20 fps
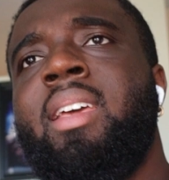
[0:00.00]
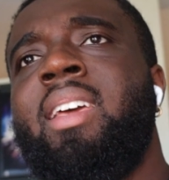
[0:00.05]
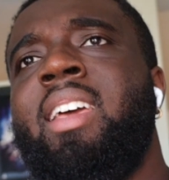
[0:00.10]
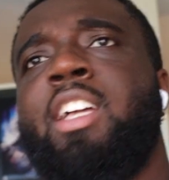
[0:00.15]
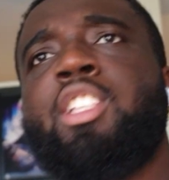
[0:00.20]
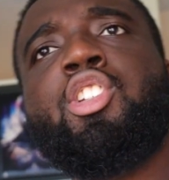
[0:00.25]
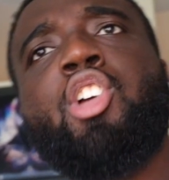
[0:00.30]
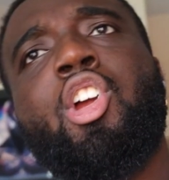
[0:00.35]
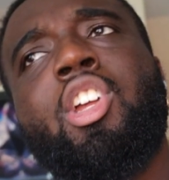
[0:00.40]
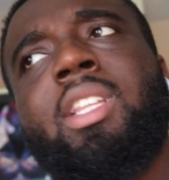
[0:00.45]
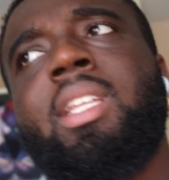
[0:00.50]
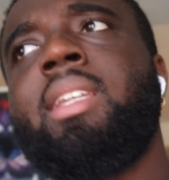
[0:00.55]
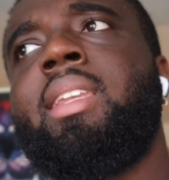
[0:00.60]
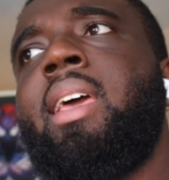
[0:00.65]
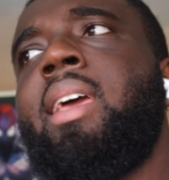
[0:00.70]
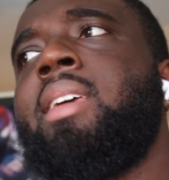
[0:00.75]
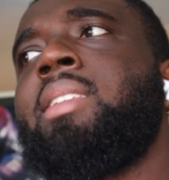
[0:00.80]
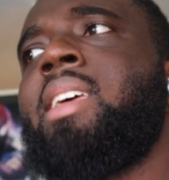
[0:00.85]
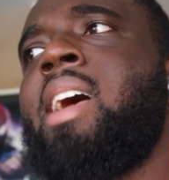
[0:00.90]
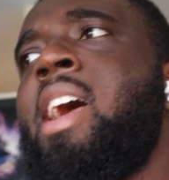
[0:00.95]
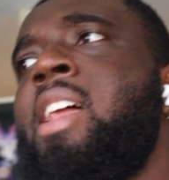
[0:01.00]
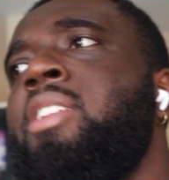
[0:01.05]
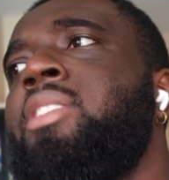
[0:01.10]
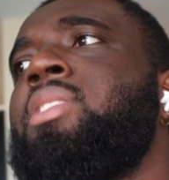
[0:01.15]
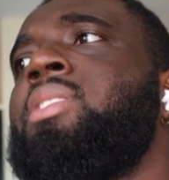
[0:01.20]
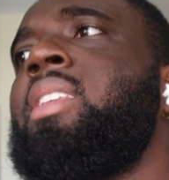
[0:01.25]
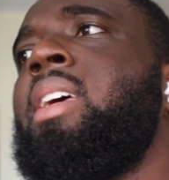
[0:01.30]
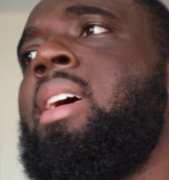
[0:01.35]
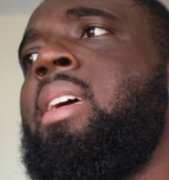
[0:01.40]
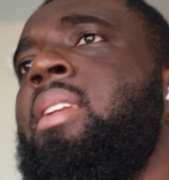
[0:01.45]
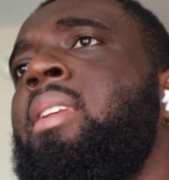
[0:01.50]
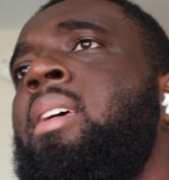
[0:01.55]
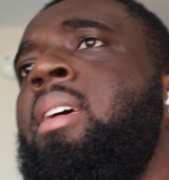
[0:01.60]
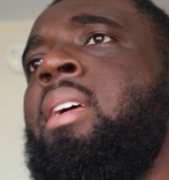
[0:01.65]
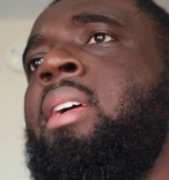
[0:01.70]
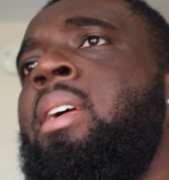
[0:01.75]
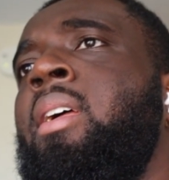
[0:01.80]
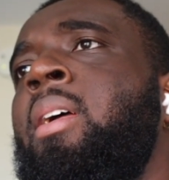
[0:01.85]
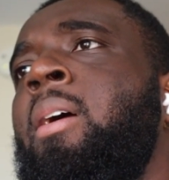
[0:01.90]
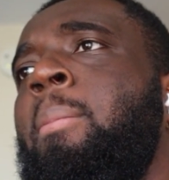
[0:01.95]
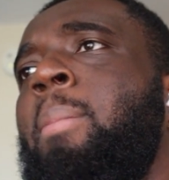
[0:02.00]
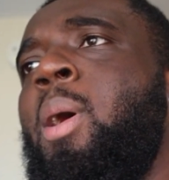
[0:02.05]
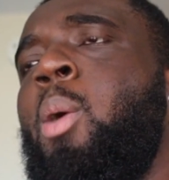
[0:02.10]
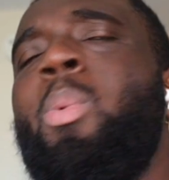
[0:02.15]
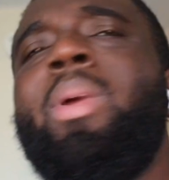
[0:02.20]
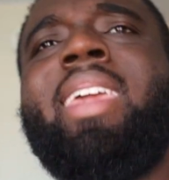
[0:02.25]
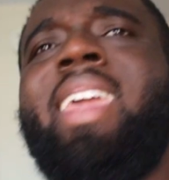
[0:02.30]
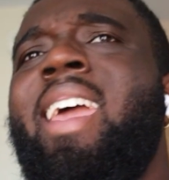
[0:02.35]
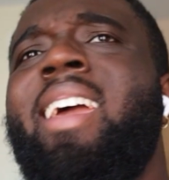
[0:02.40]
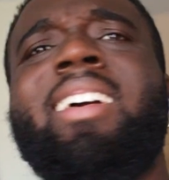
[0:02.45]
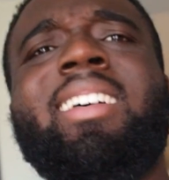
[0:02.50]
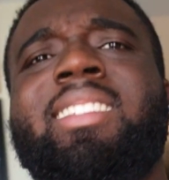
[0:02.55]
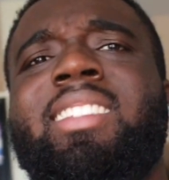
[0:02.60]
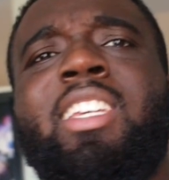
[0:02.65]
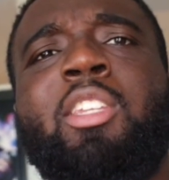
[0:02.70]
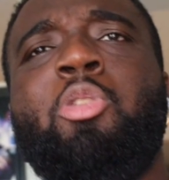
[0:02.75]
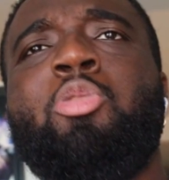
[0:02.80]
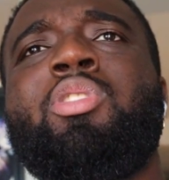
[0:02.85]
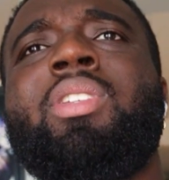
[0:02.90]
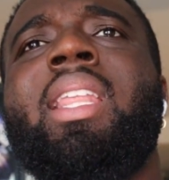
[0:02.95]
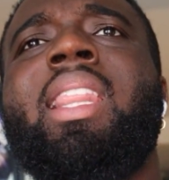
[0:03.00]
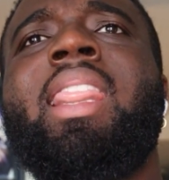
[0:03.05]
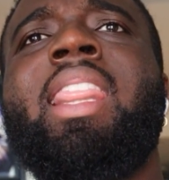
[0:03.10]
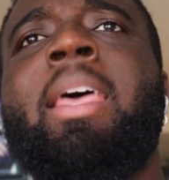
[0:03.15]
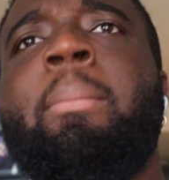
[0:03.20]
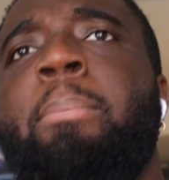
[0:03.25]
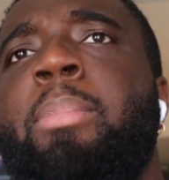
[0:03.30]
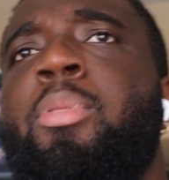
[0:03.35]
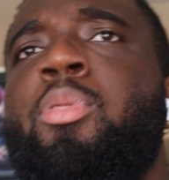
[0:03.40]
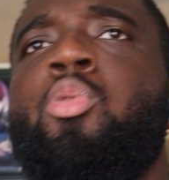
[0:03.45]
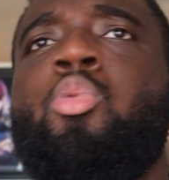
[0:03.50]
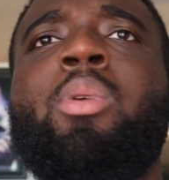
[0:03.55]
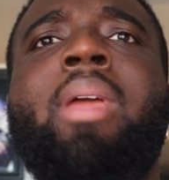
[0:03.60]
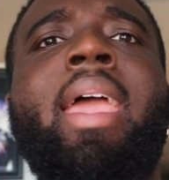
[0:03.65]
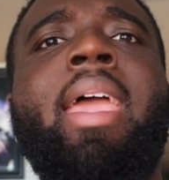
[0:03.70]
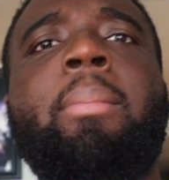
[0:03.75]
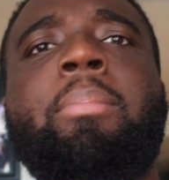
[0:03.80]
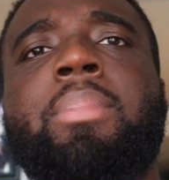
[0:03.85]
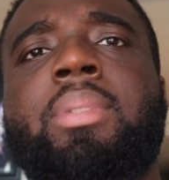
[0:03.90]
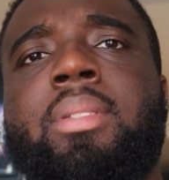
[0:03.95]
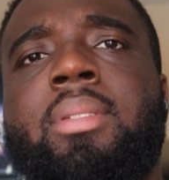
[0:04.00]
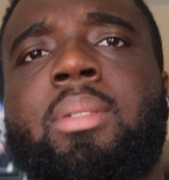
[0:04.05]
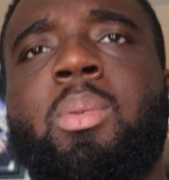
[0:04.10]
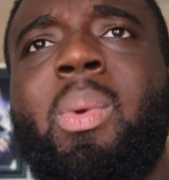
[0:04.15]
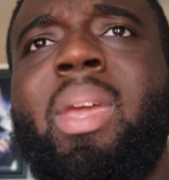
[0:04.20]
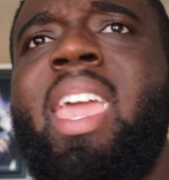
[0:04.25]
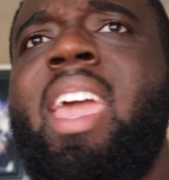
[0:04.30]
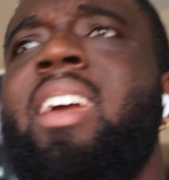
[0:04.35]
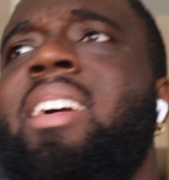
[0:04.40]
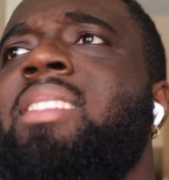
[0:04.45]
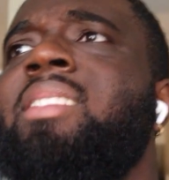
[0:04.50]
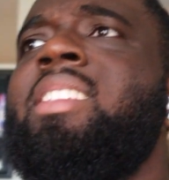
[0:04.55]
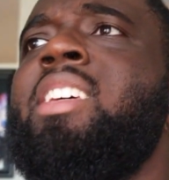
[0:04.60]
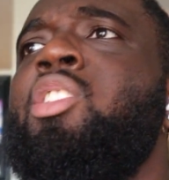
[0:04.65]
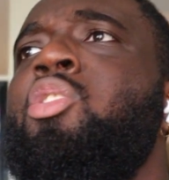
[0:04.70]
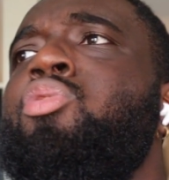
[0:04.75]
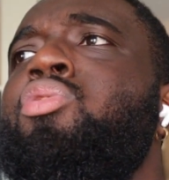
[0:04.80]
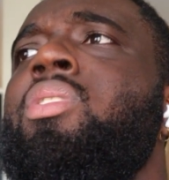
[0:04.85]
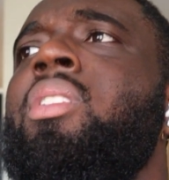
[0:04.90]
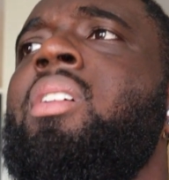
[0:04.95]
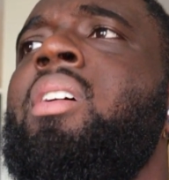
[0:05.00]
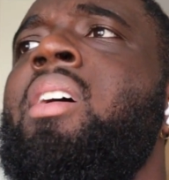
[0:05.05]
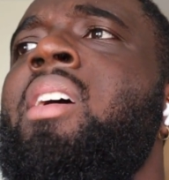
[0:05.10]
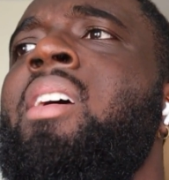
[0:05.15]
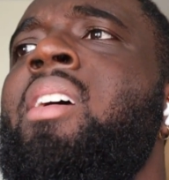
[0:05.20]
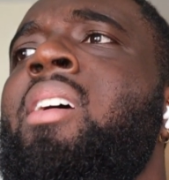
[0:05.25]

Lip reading: It's early days, I understand, but we can't continue to limp through games. We can't continue to,